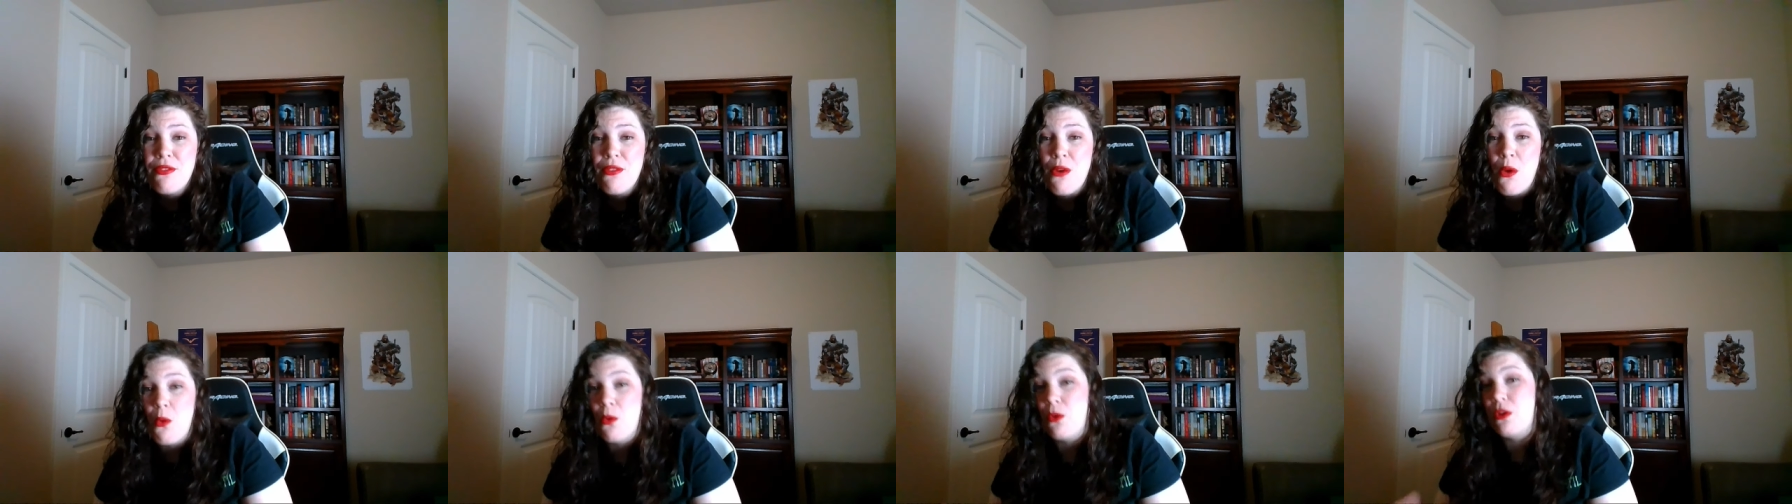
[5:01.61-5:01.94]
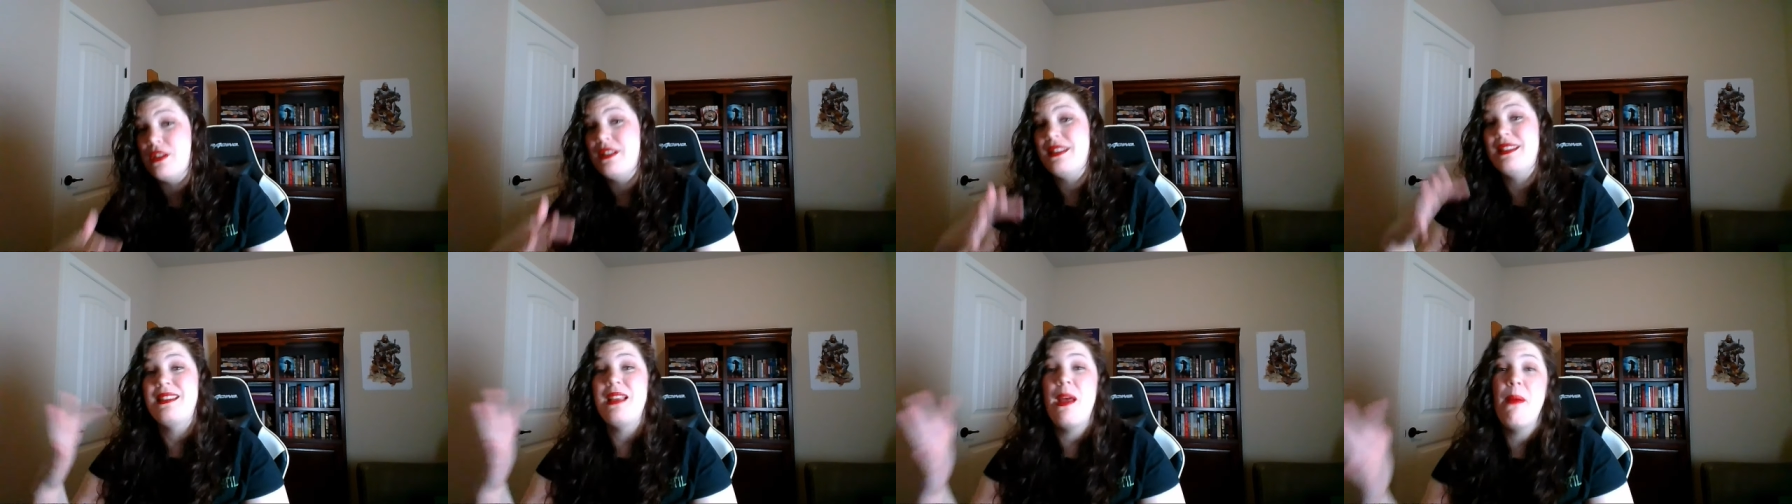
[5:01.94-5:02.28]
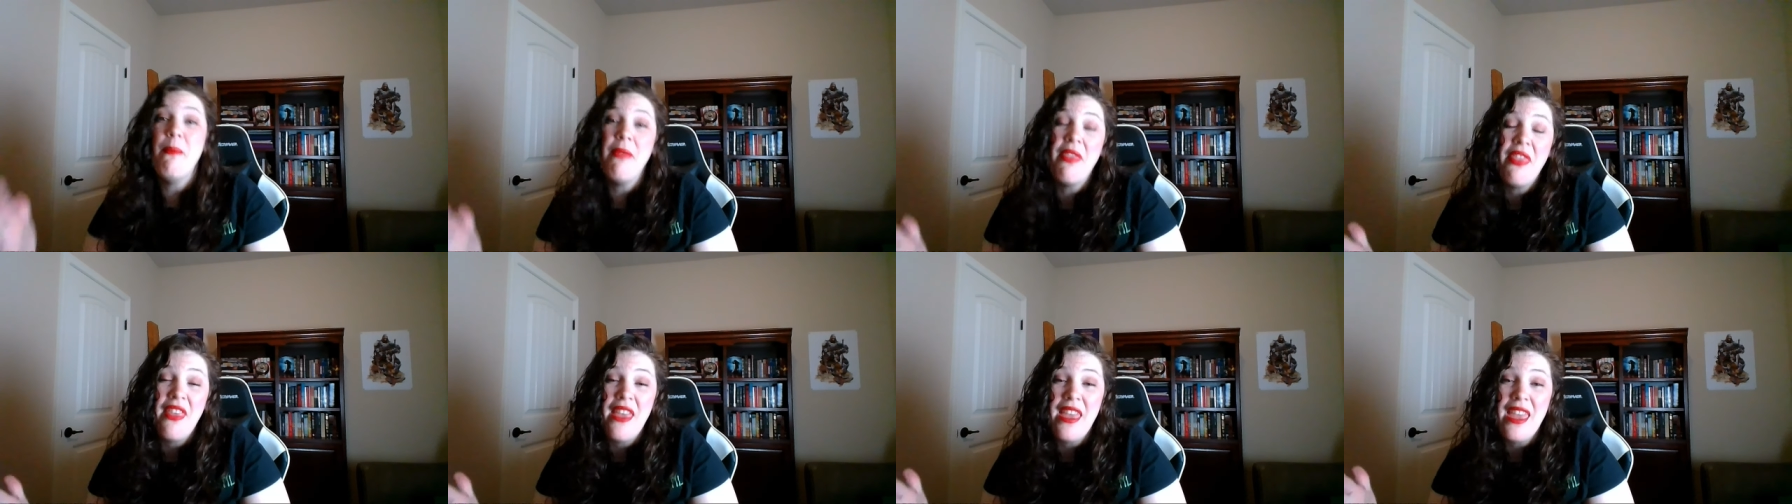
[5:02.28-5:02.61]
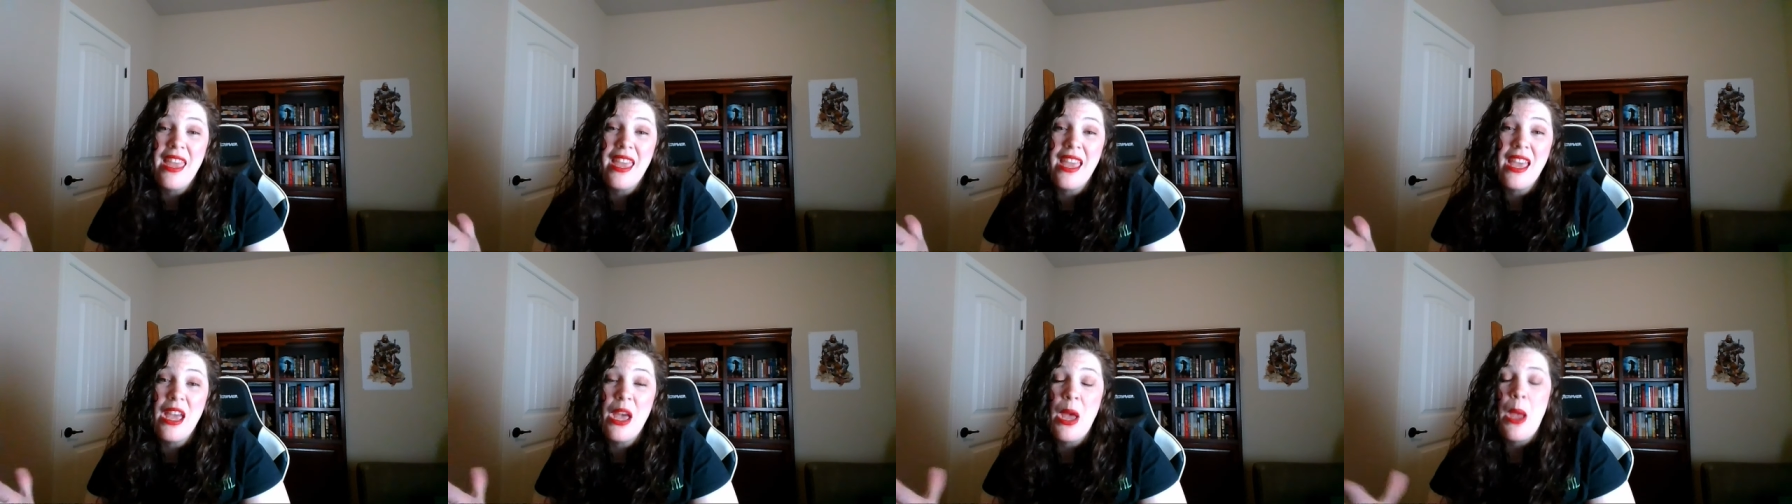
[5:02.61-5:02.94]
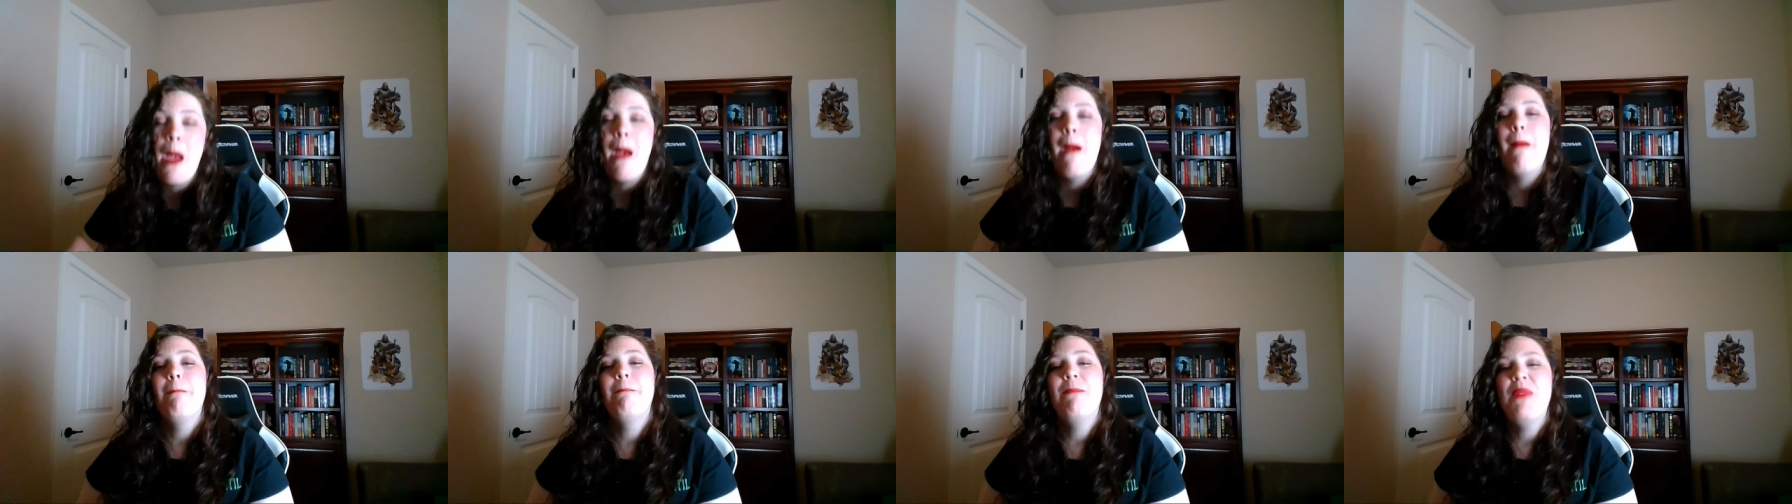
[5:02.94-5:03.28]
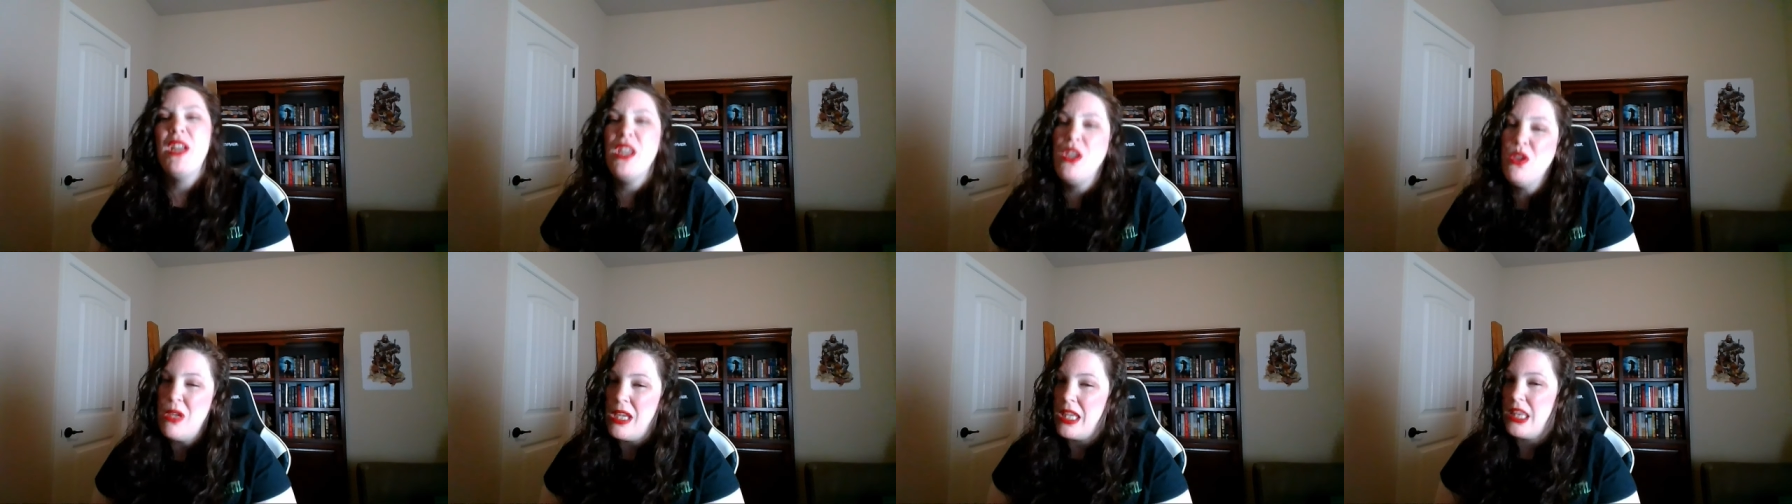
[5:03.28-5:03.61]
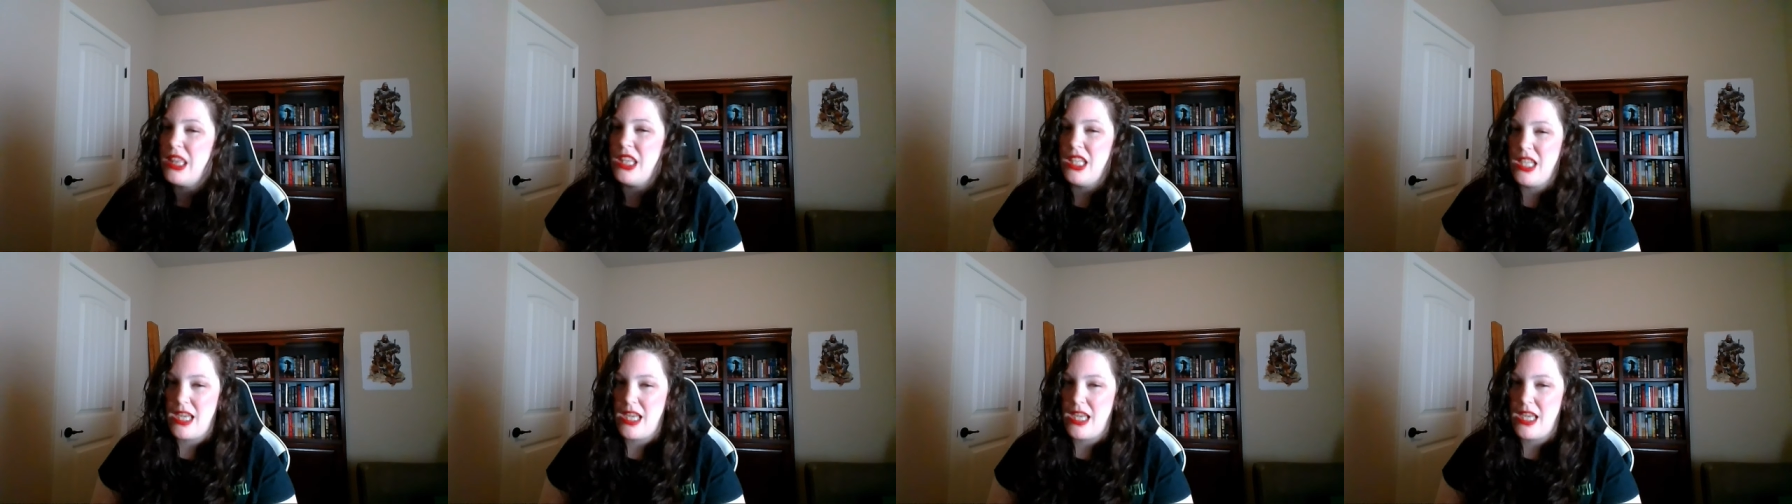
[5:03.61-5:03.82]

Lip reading: or something, but you get the